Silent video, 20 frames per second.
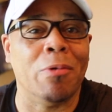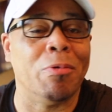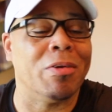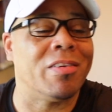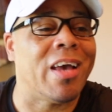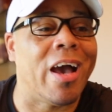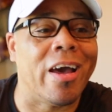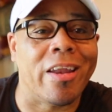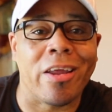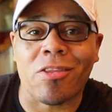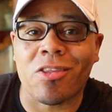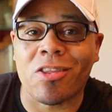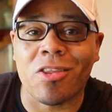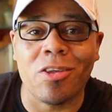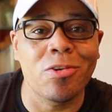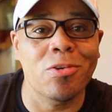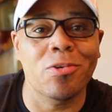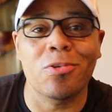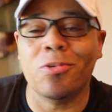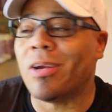They would tie their
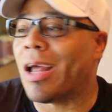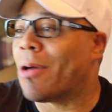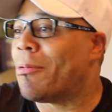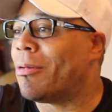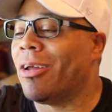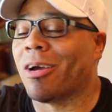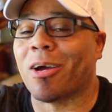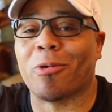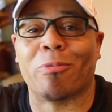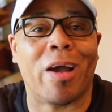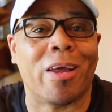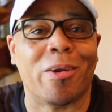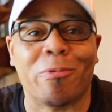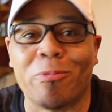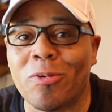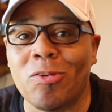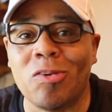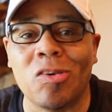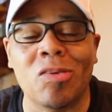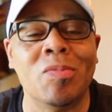shoe, they would look around
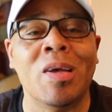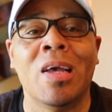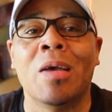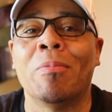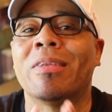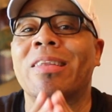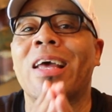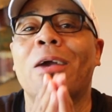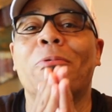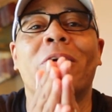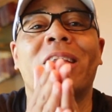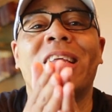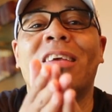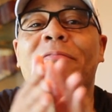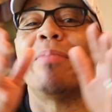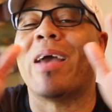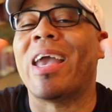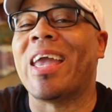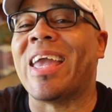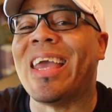the room, but they wouldn't
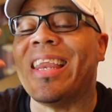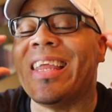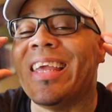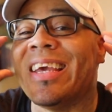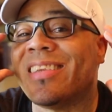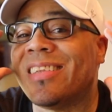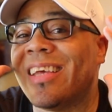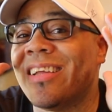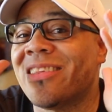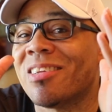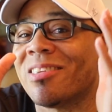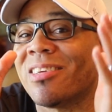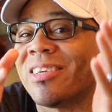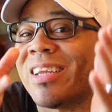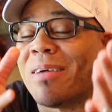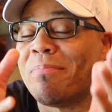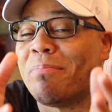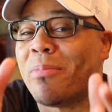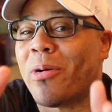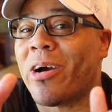even pay any attention
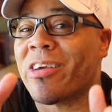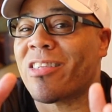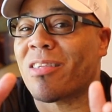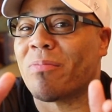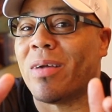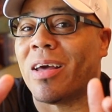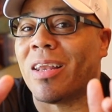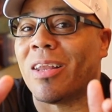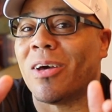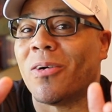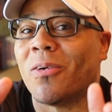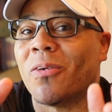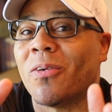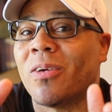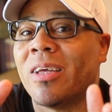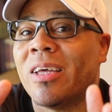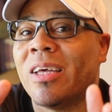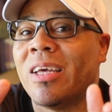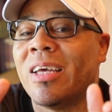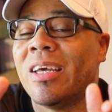to that marshmallow.
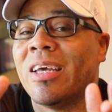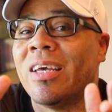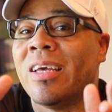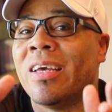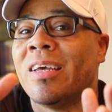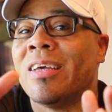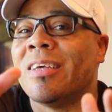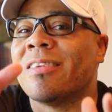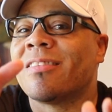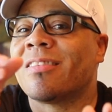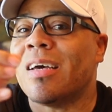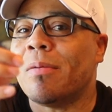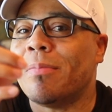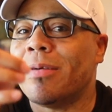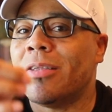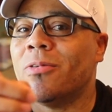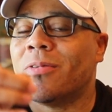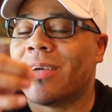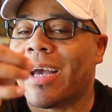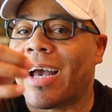
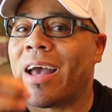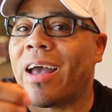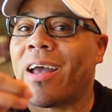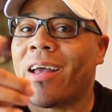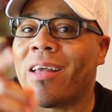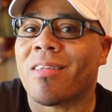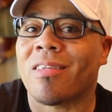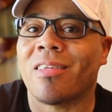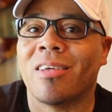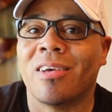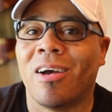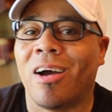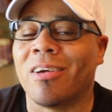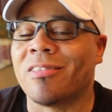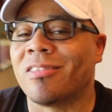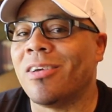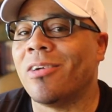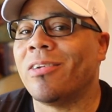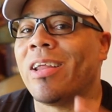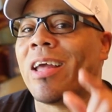Some of you guys
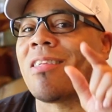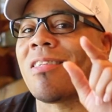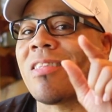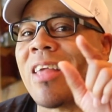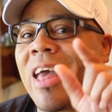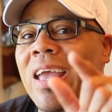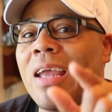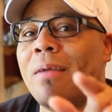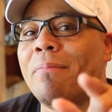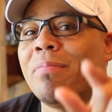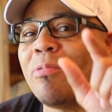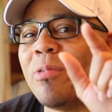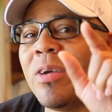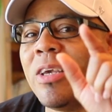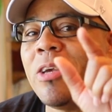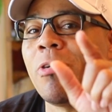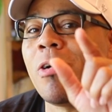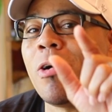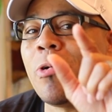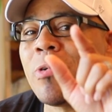are still that same
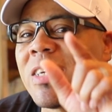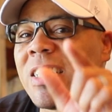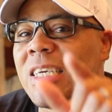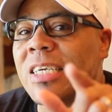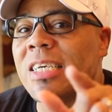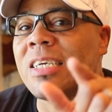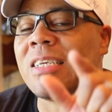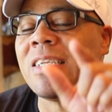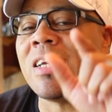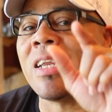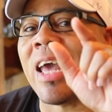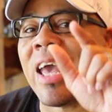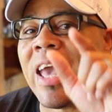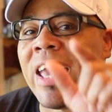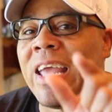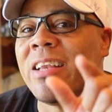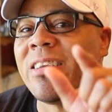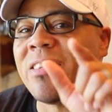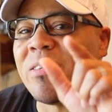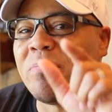three year old kid that
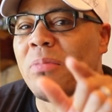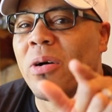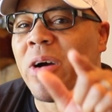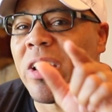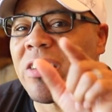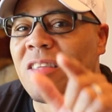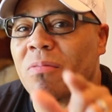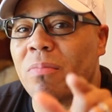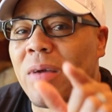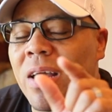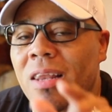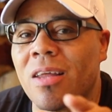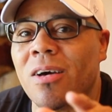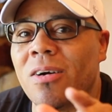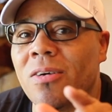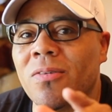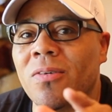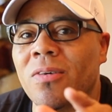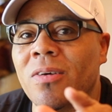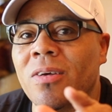ate the
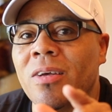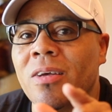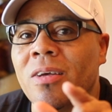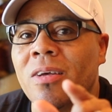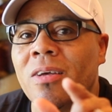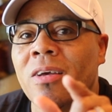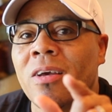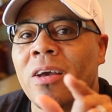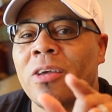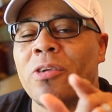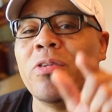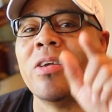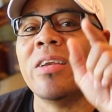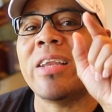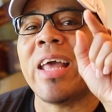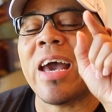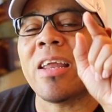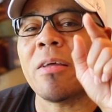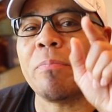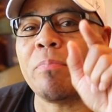marshmallow. You
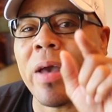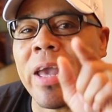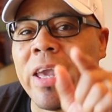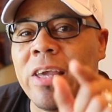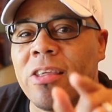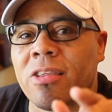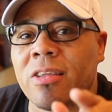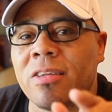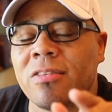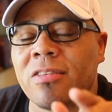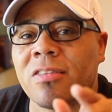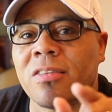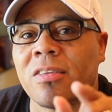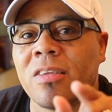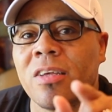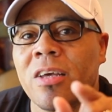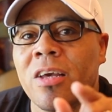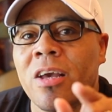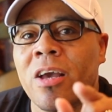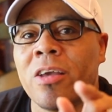didn't have the
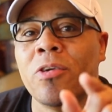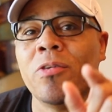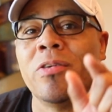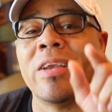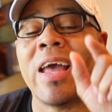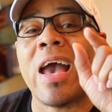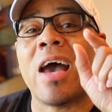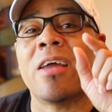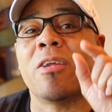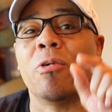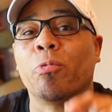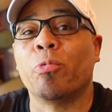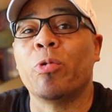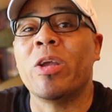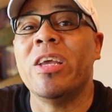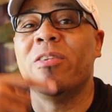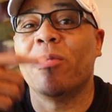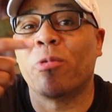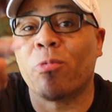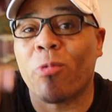patience, you didn't have the
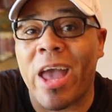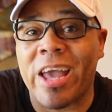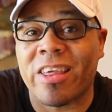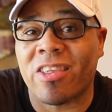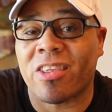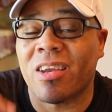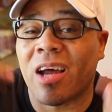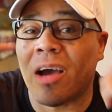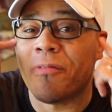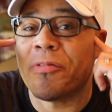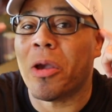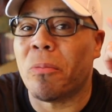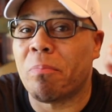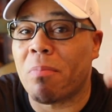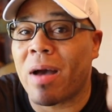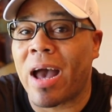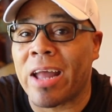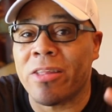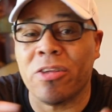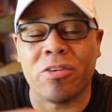redirection of your
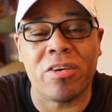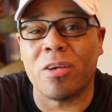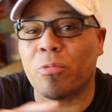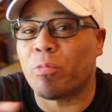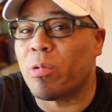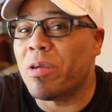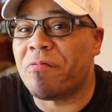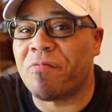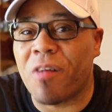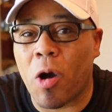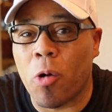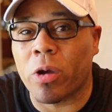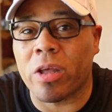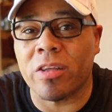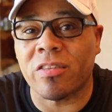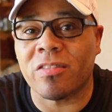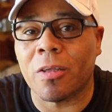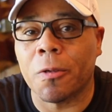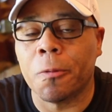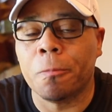mind, you couldn't
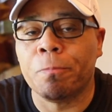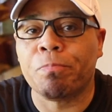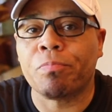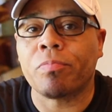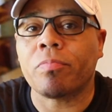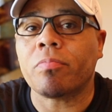refocus